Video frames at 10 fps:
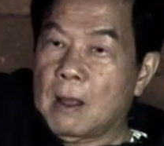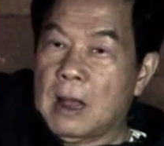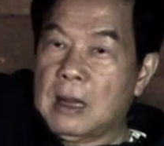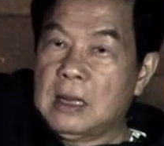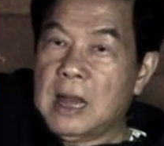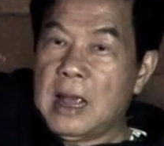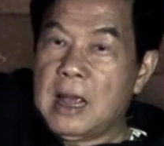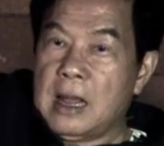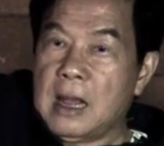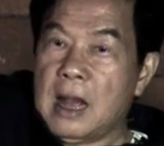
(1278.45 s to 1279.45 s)
And
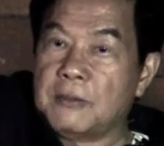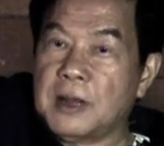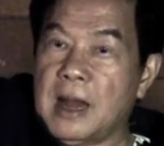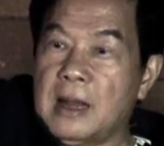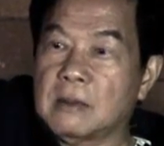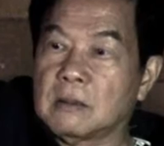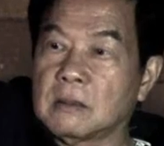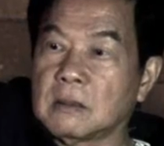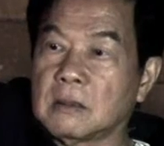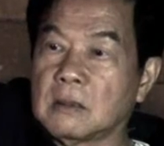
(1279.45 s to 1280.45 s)
they, after that,